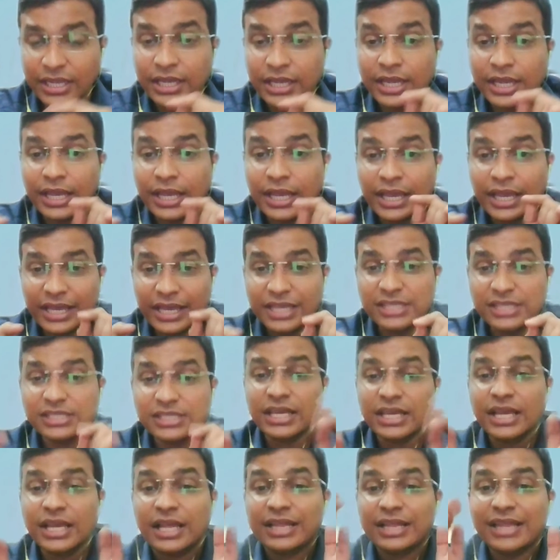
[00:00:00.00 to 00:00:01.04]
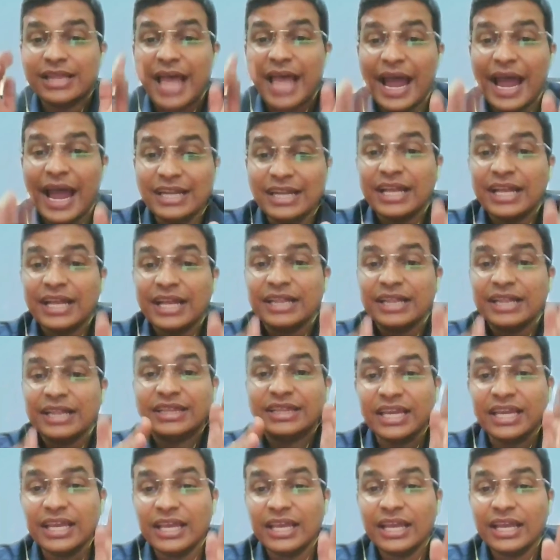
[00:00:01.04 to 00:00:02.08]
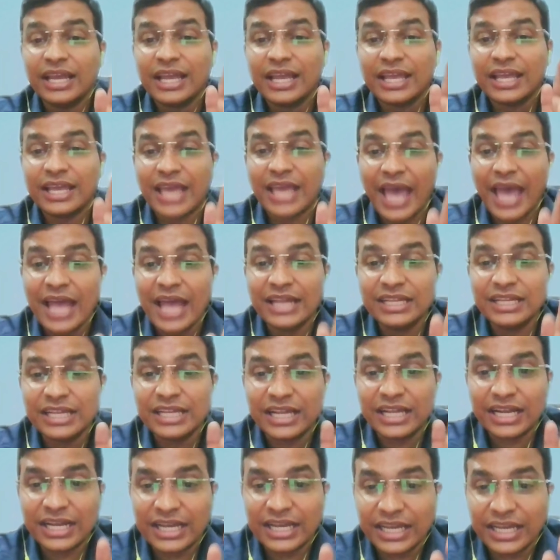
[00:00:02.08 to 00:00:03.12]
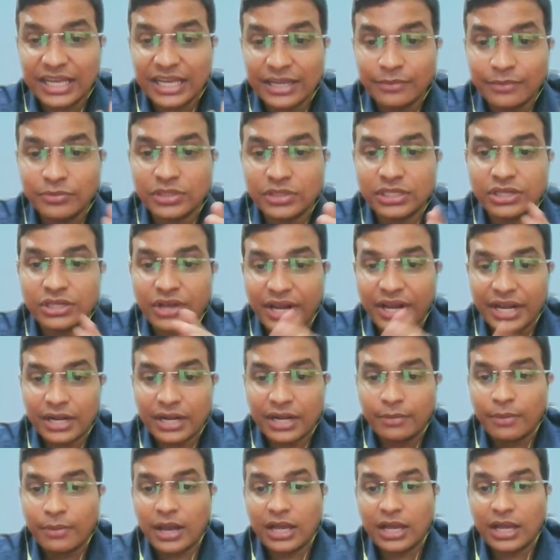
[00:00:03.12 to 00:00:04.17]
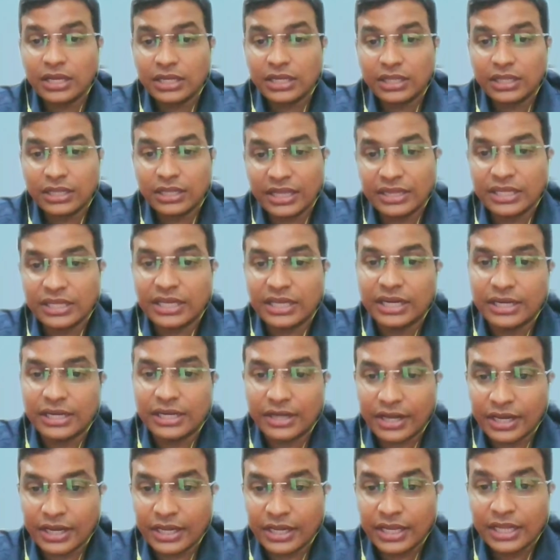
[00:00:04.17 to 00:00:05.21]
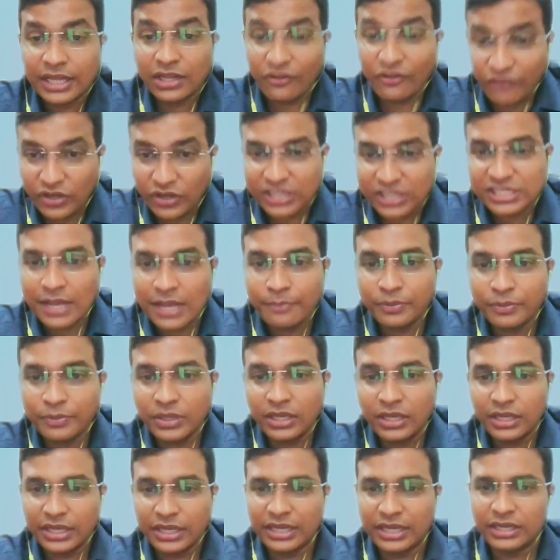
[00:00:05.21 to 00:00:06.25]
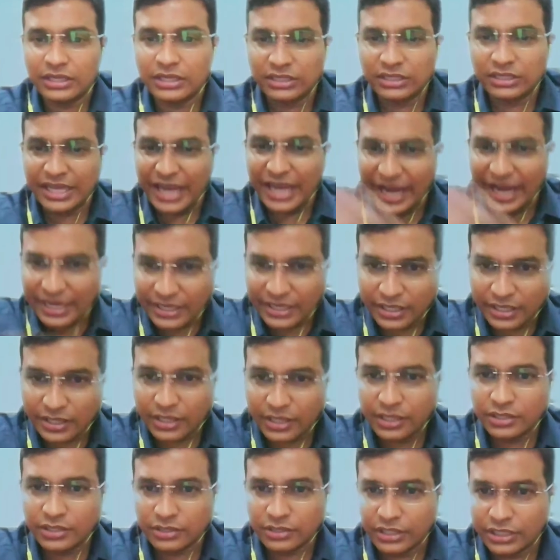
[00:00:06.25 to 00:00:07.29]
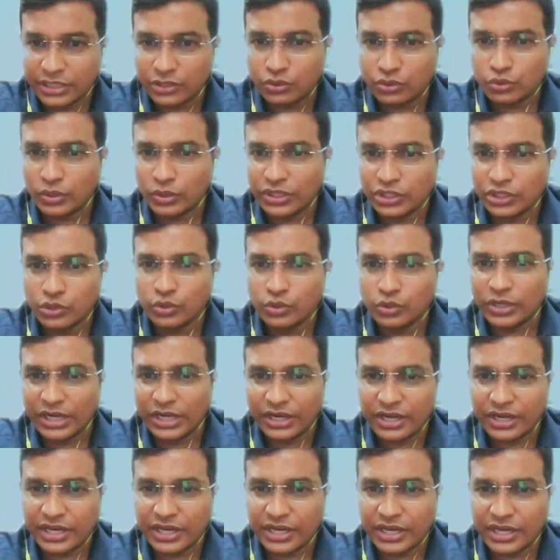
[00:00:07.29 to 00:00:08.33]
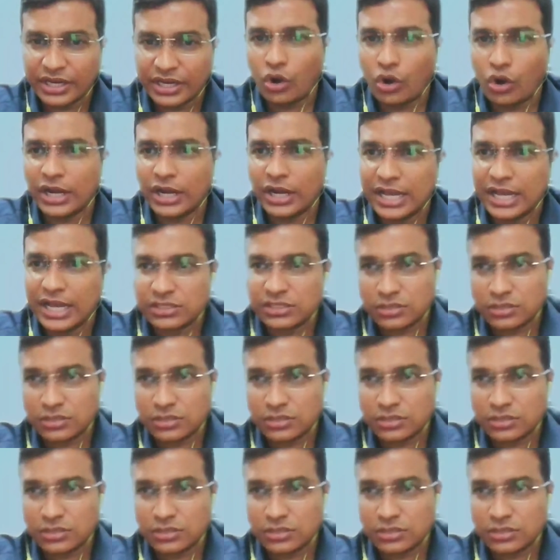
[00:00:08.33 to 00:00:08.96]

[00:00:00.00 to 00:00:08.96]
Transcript: is that they can claim the trademark in the country. Now, for example, they entered into a new country called as